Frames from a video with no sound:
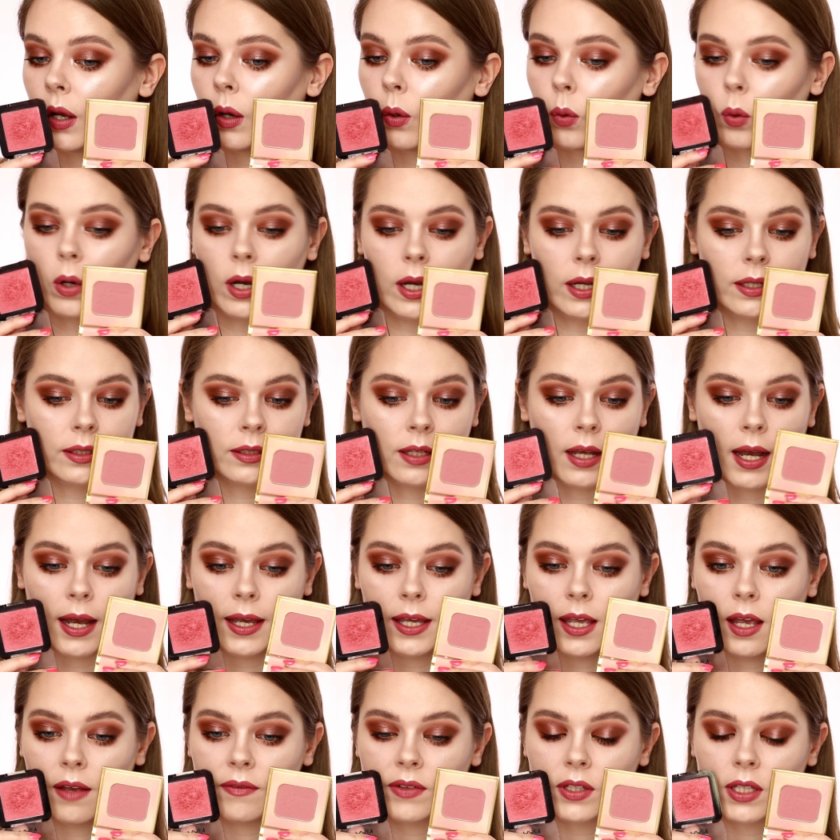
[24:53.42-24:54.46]
one. I
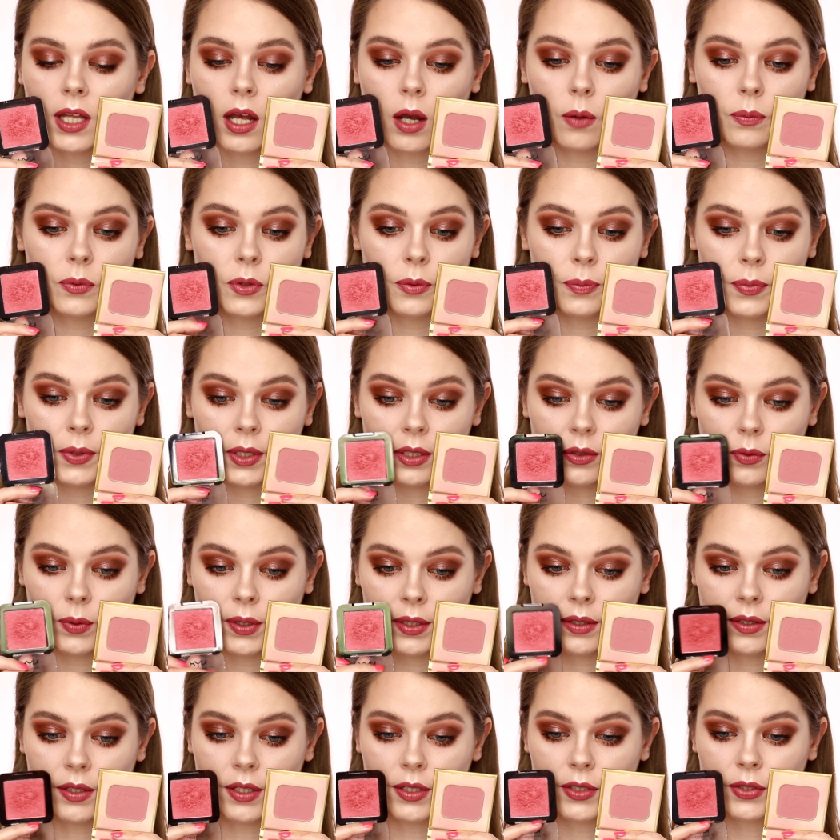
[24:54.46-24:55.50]
have a doubt
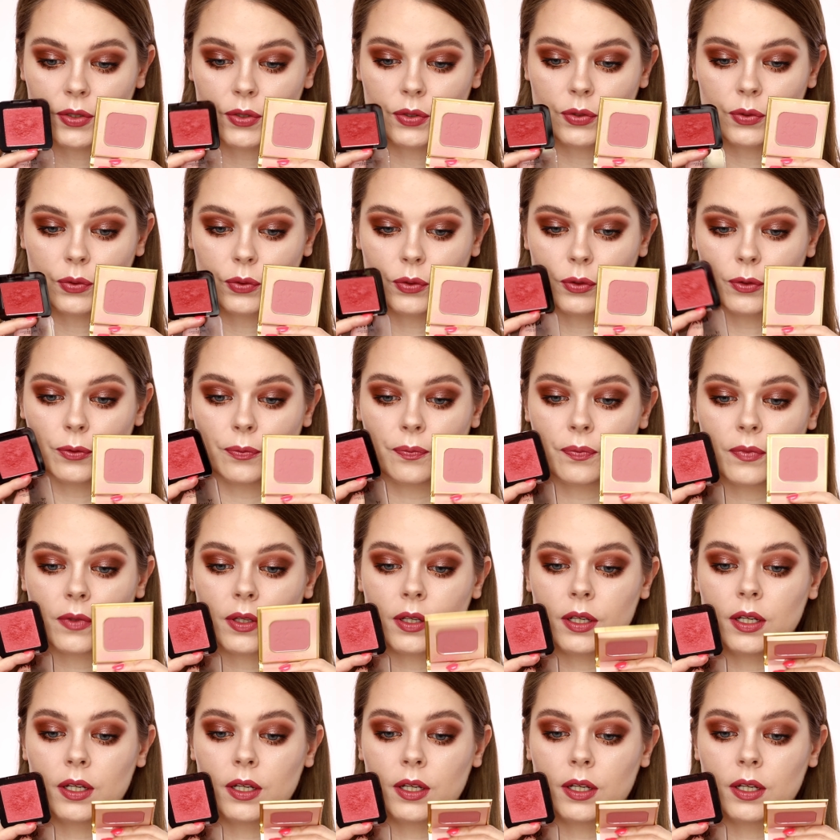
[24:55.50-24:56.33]
between these two.